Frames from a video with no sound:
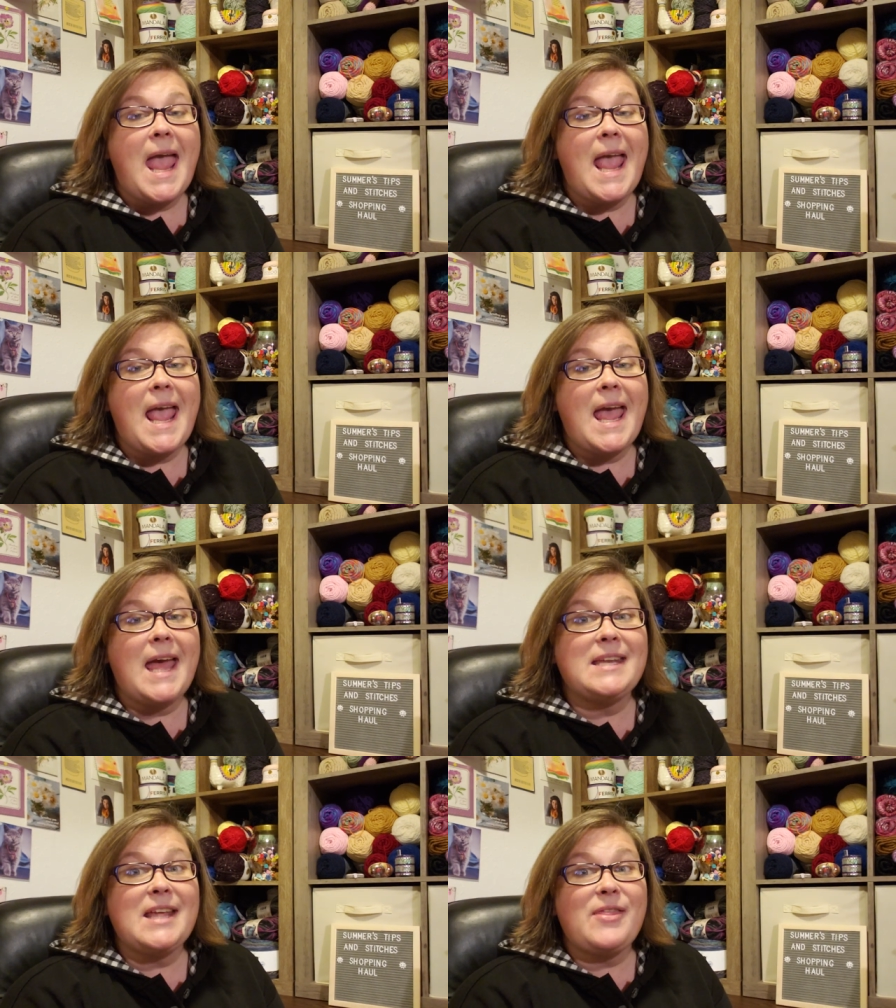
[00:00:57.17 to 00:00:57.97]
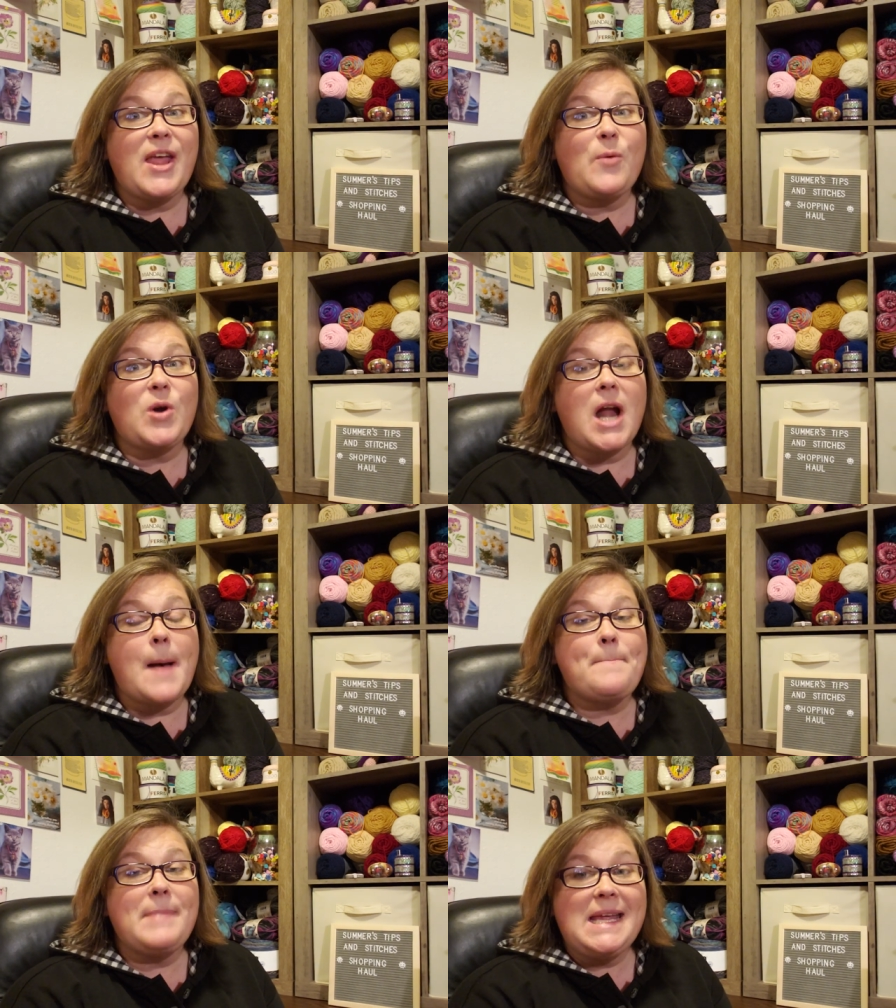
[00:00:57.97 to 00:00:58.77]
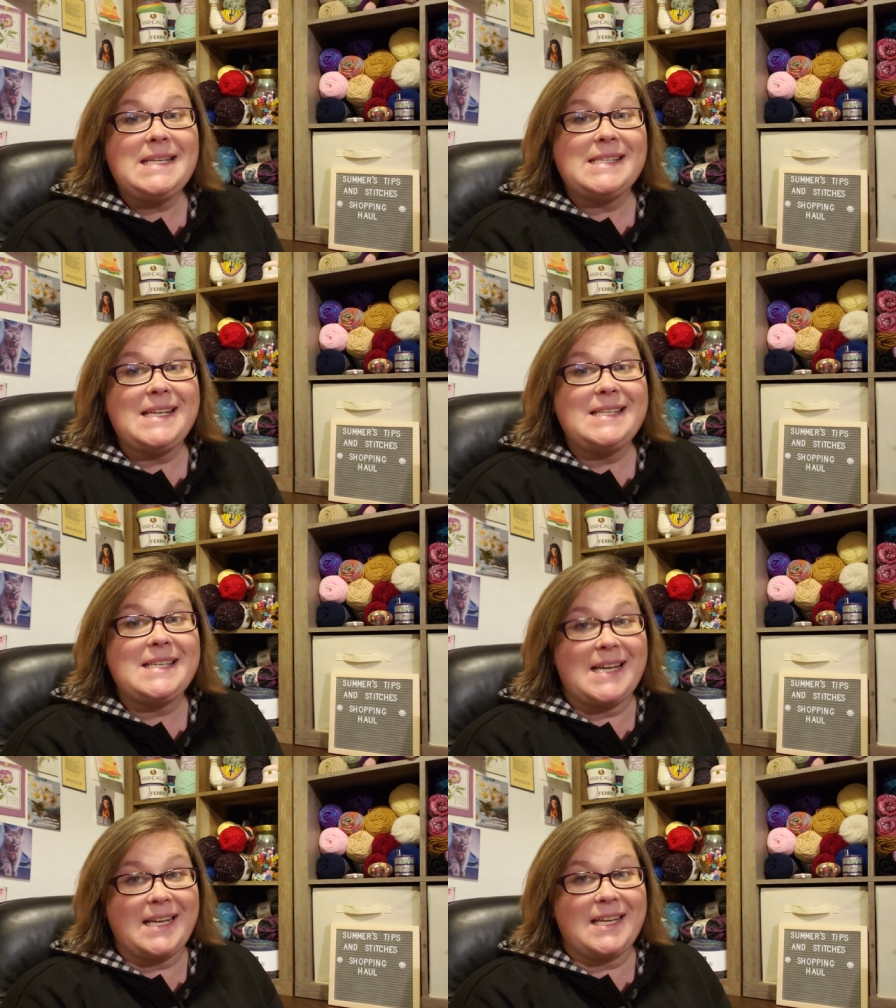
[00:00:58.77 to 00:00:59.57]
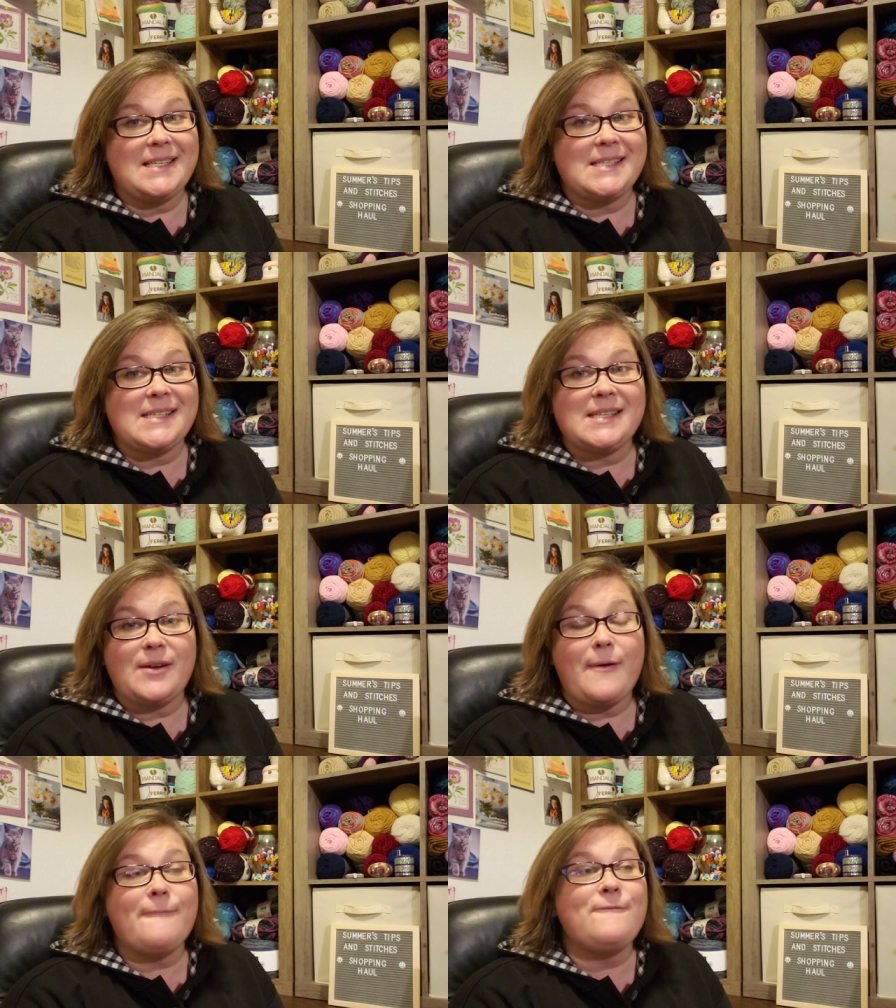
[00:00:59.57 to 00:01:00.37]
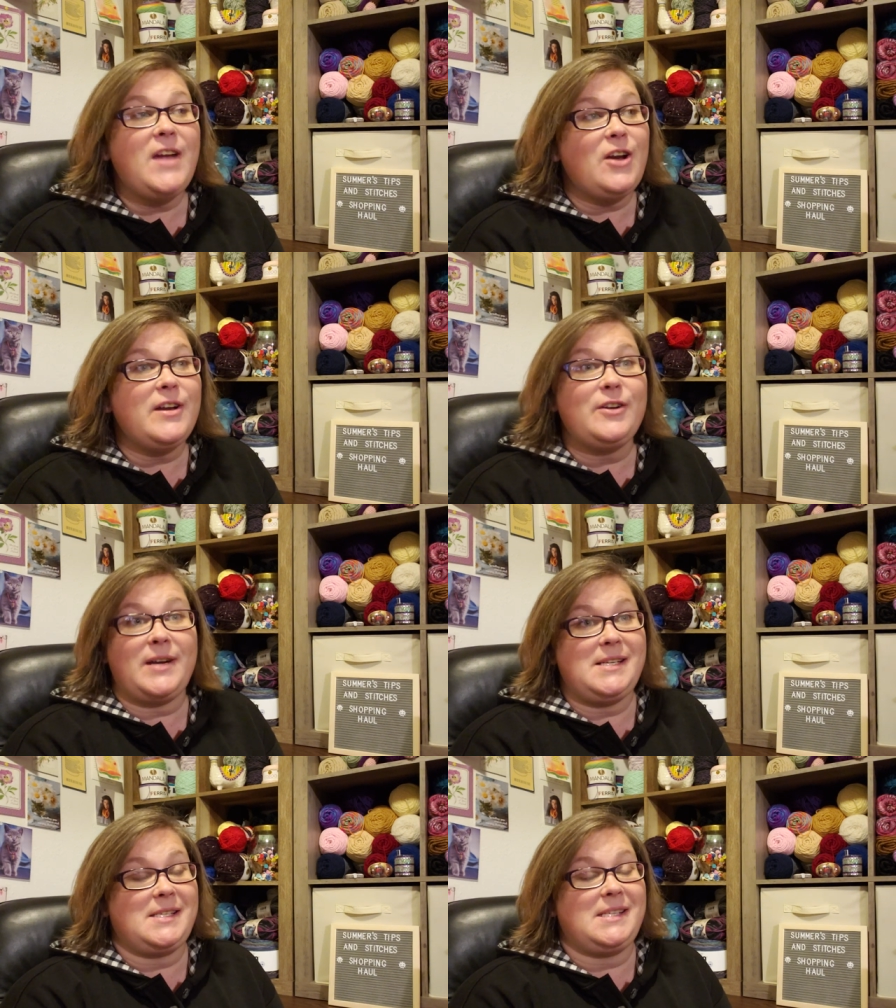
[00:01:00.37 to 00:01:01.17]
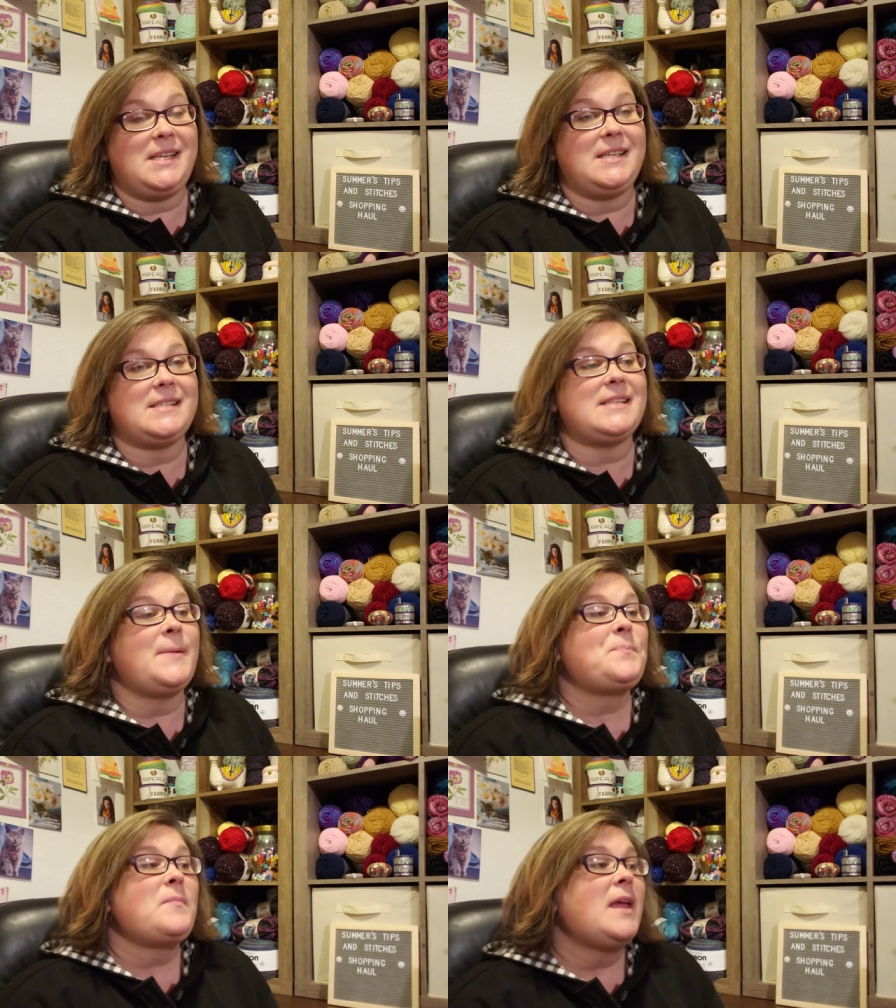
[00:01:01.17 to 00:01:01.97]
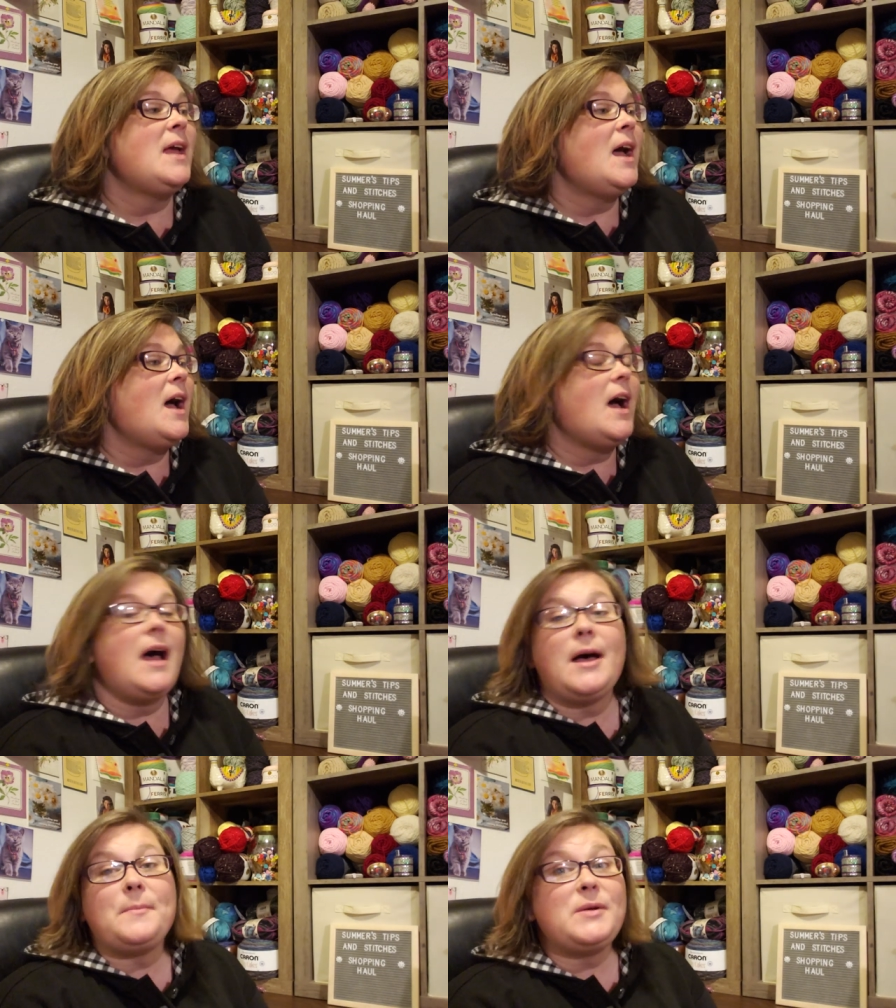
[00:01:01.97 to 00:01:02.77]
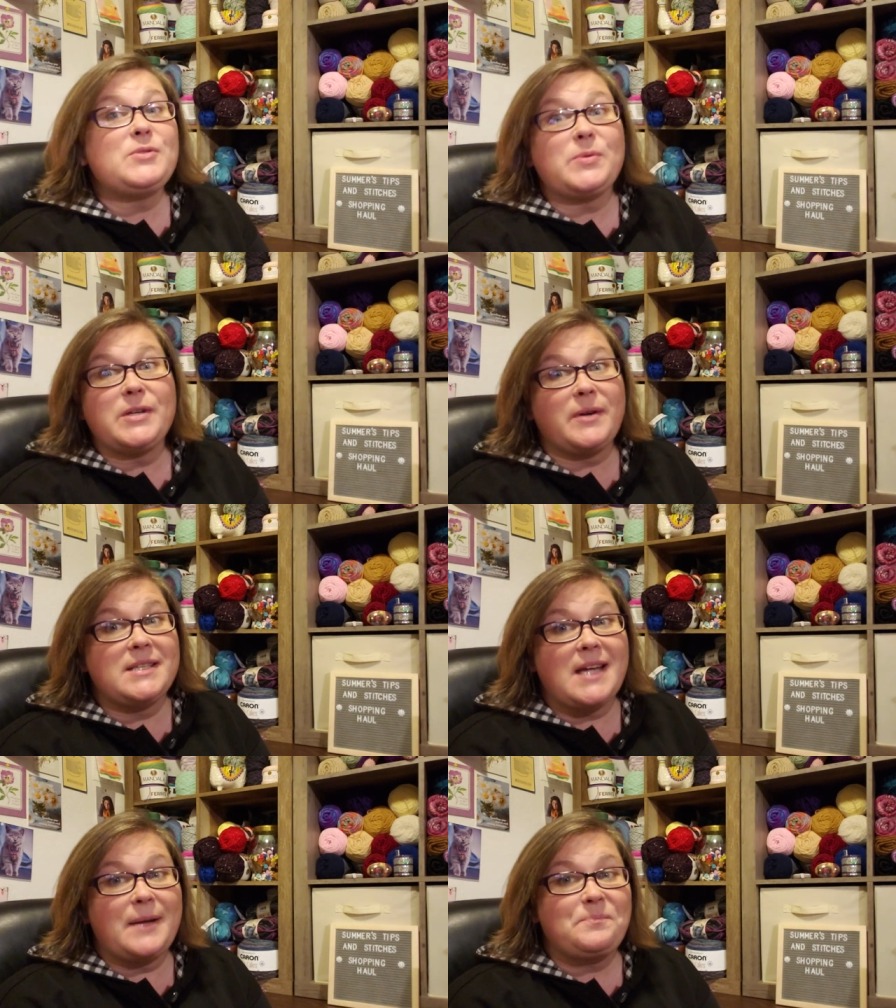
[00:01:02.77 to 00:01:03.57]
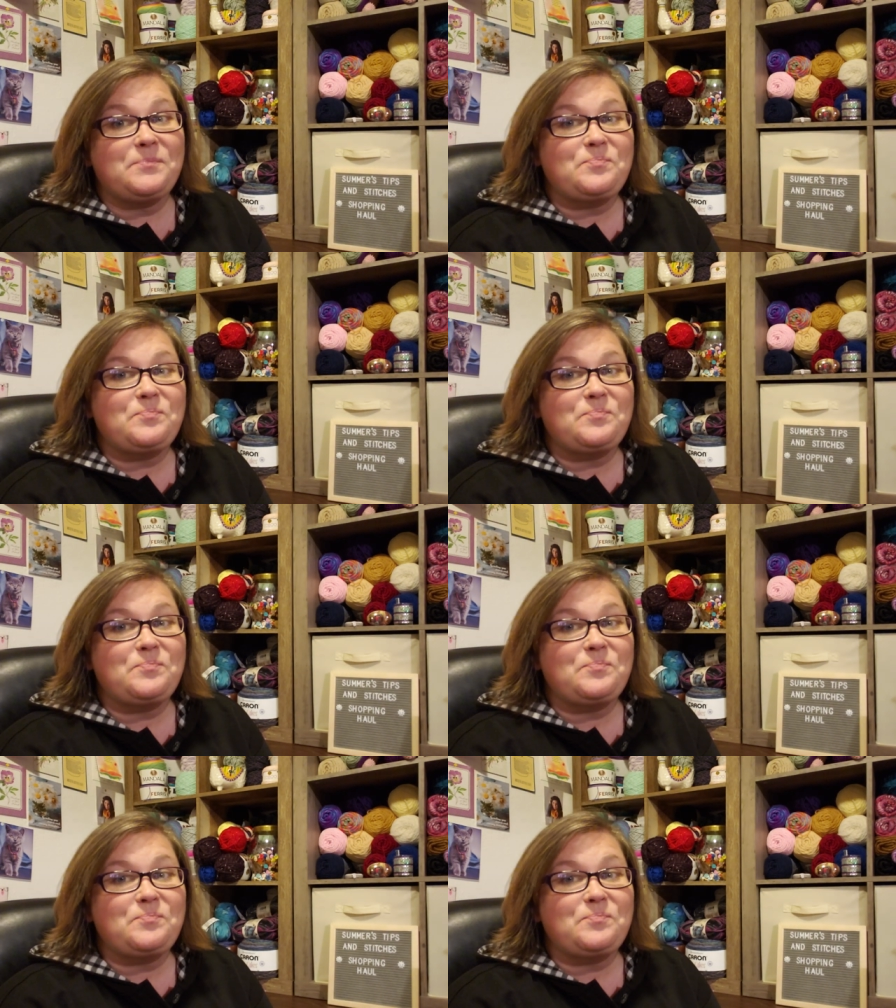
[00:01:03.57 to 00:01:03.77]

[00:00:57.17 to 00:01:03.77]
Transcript: and they were amazing tickets, very great seats. Um, it was really great time.